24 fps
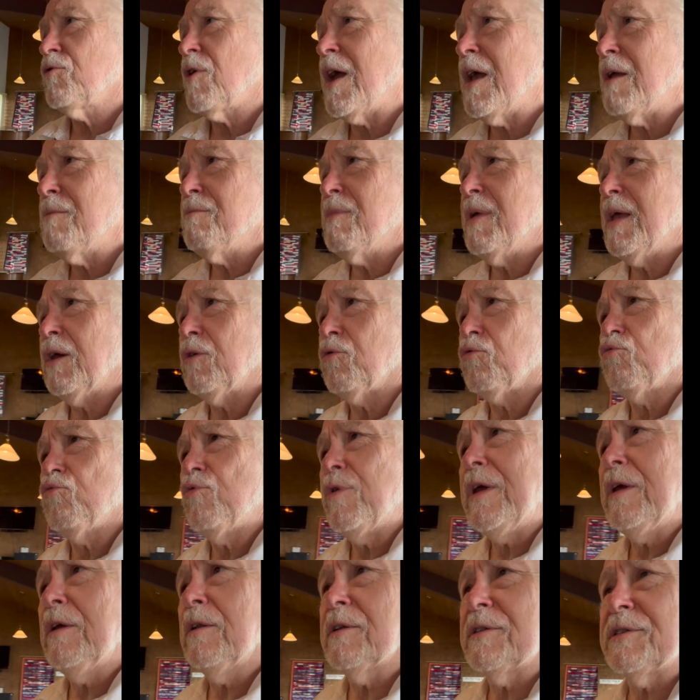and make
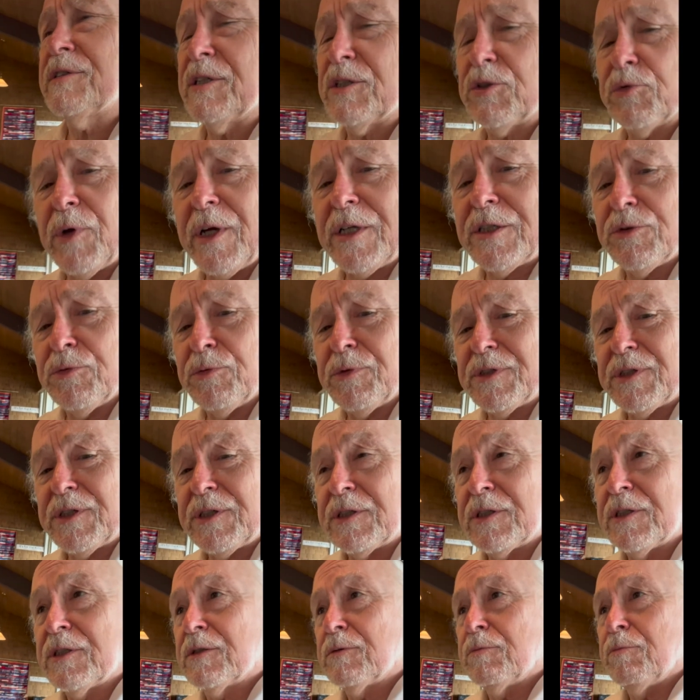real a situation which
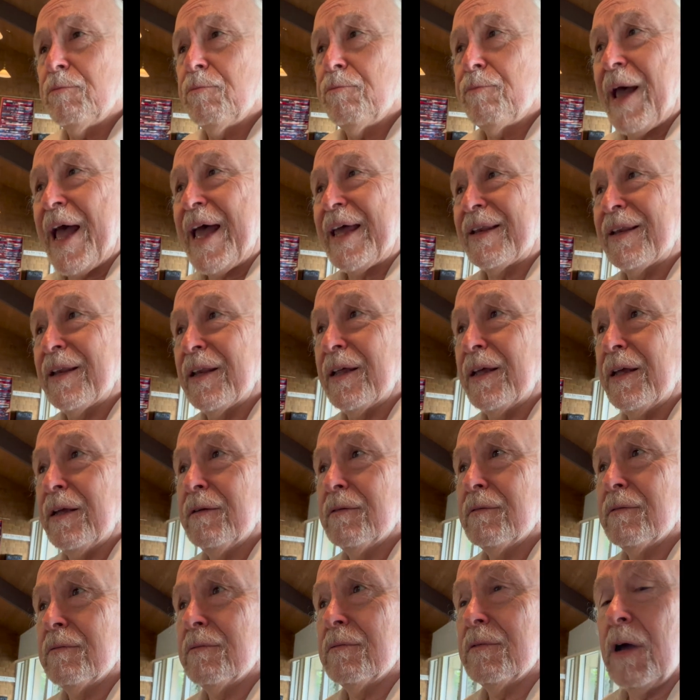is patently
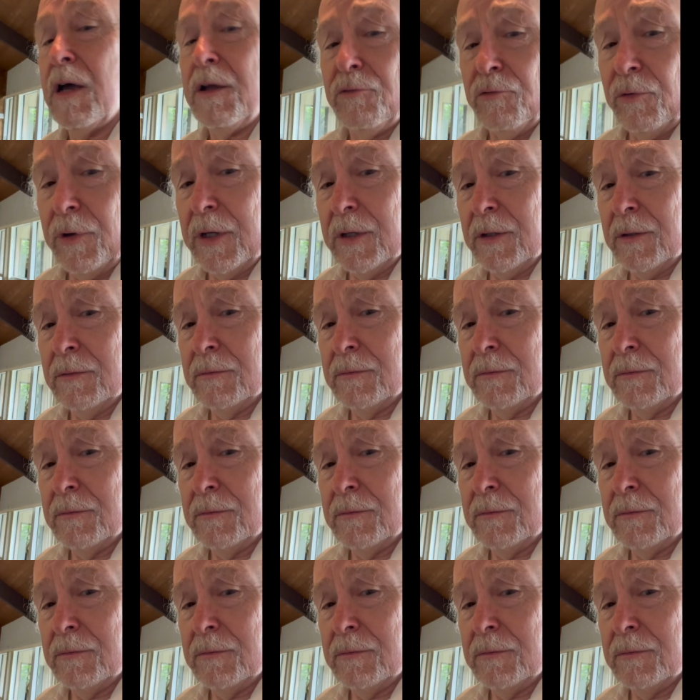unreal?